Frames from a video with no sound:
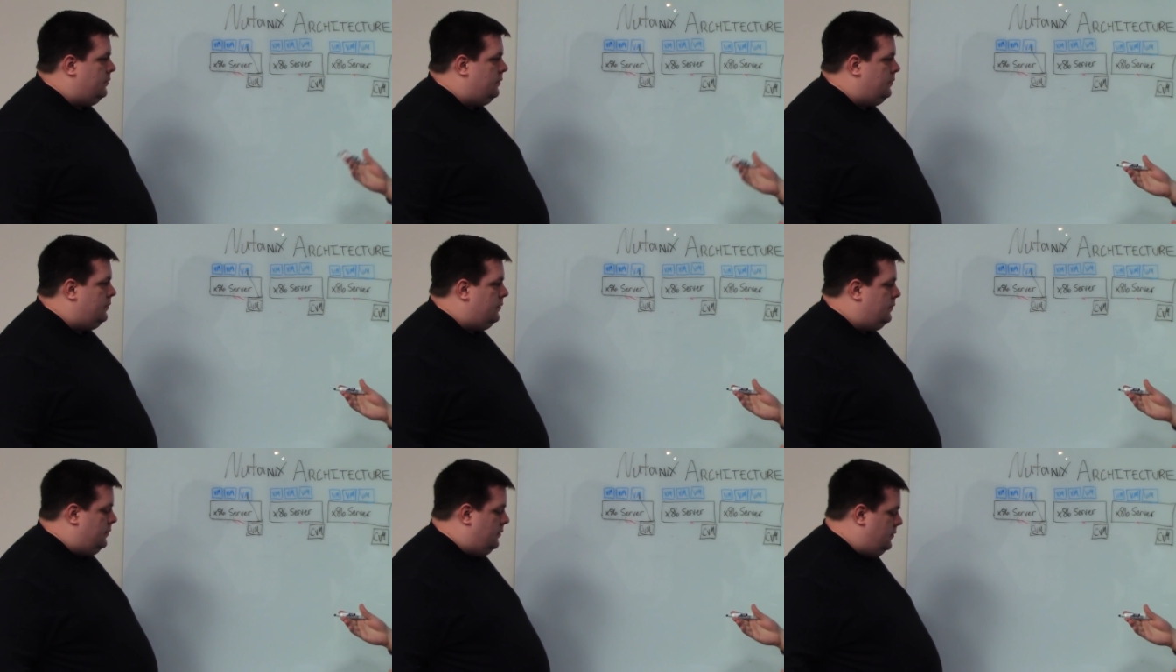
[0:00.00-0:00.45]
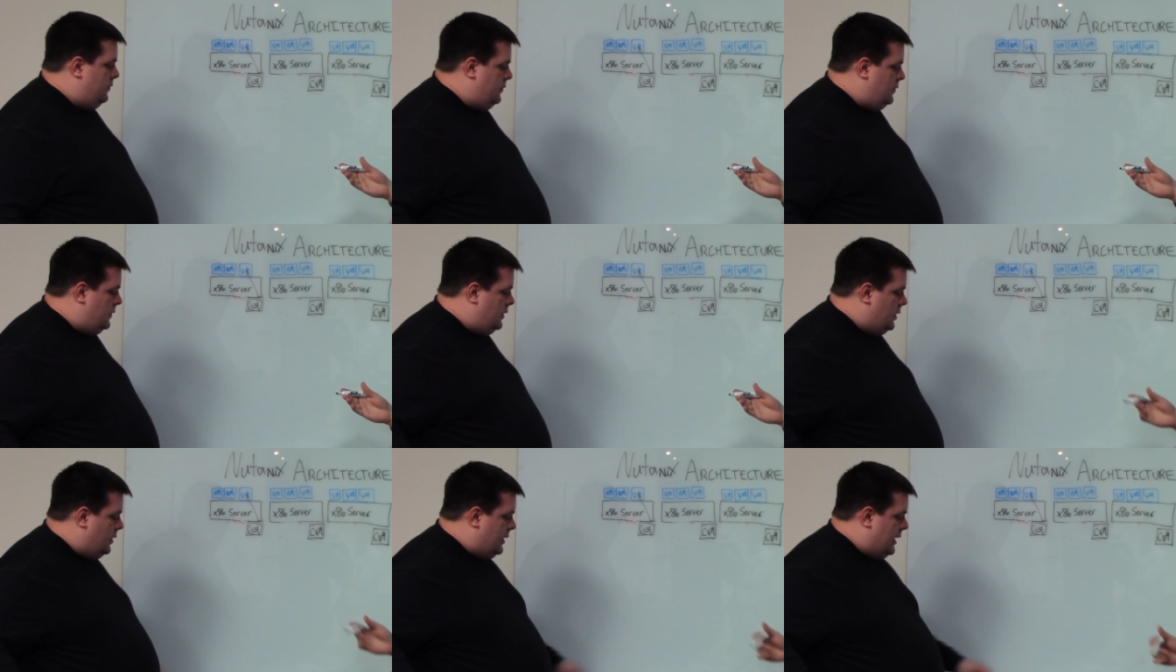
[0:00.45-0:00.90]

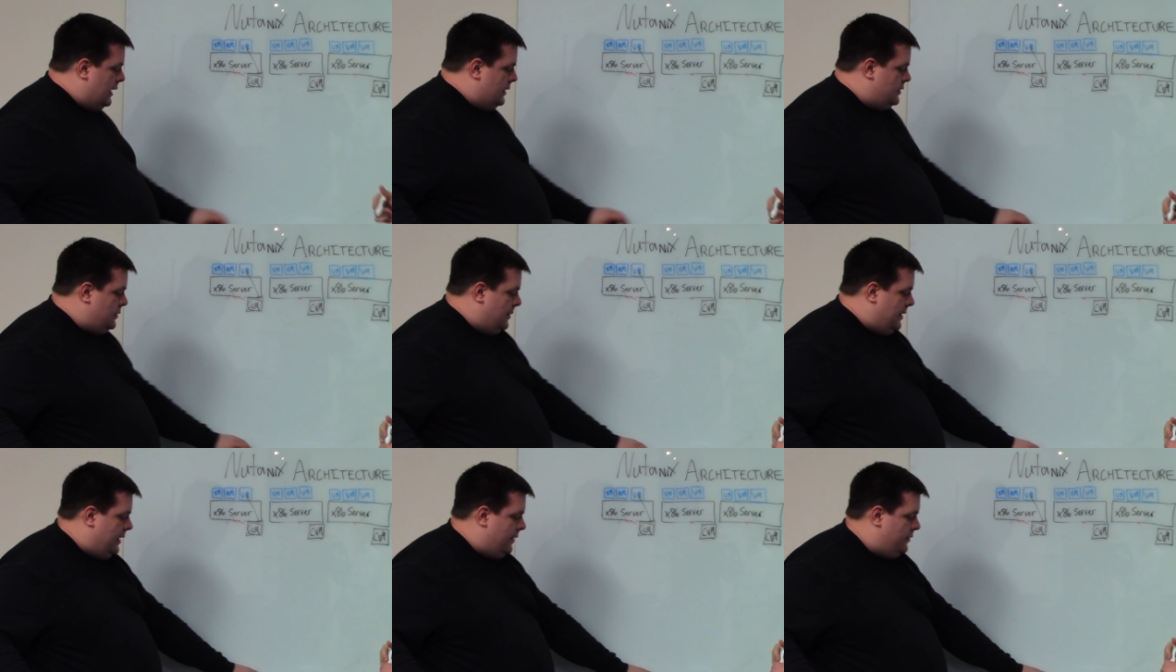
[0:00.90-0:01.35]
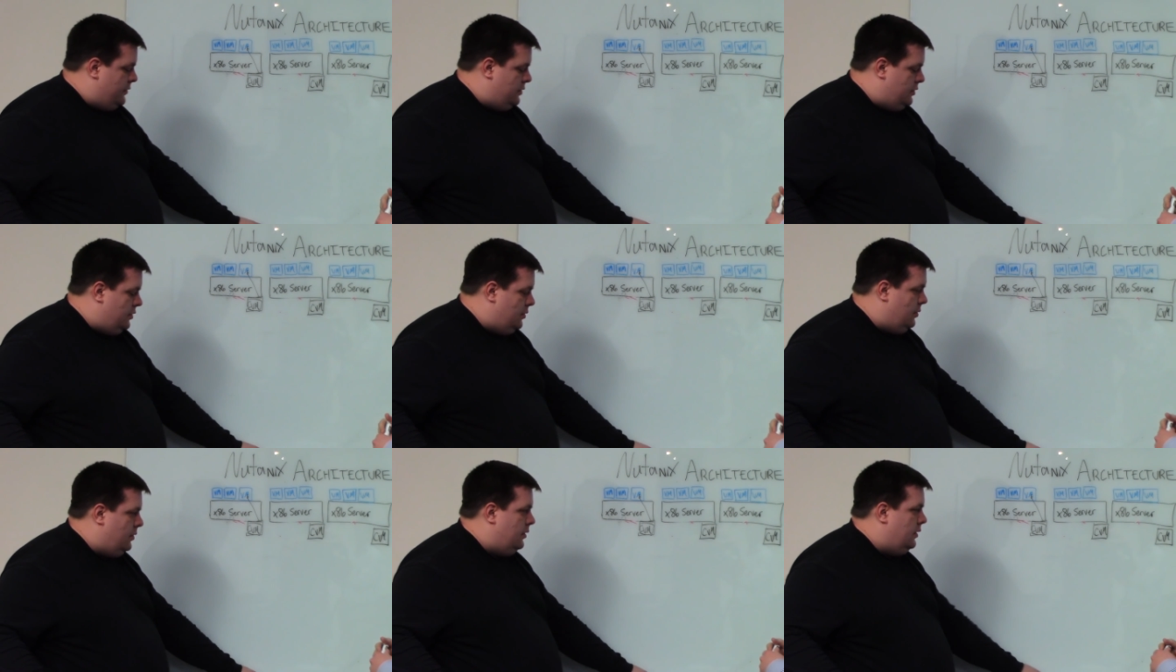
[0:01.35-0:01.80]
SSDs. Okay, so we have
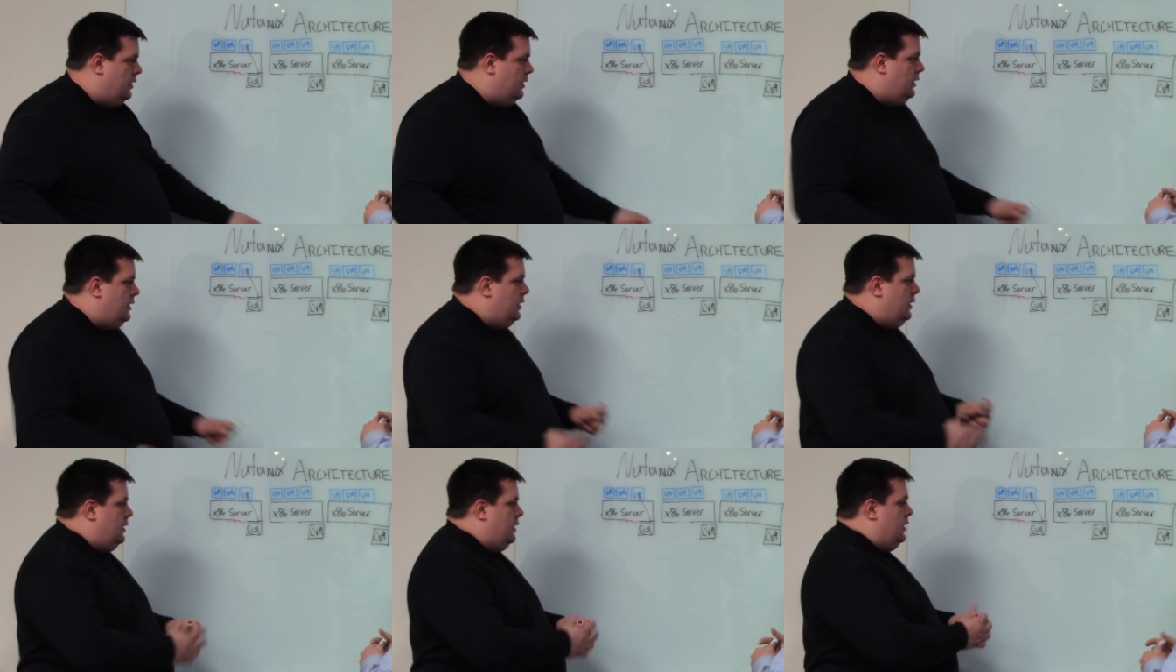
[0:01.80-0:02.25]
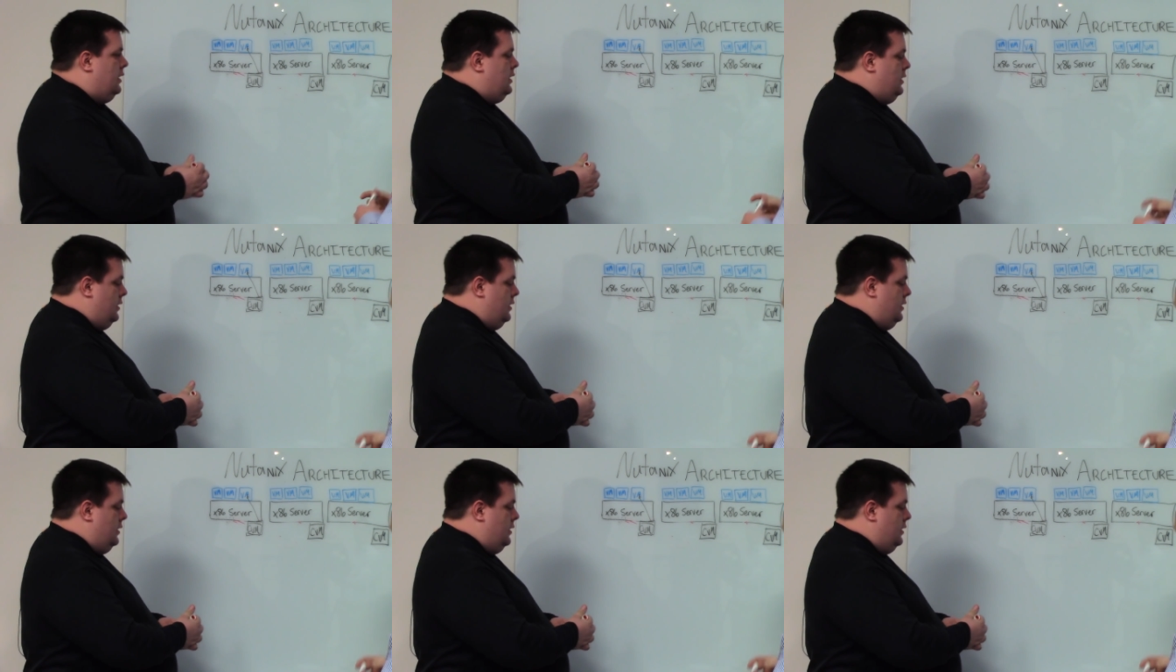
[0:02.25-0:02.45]
two four HDDs.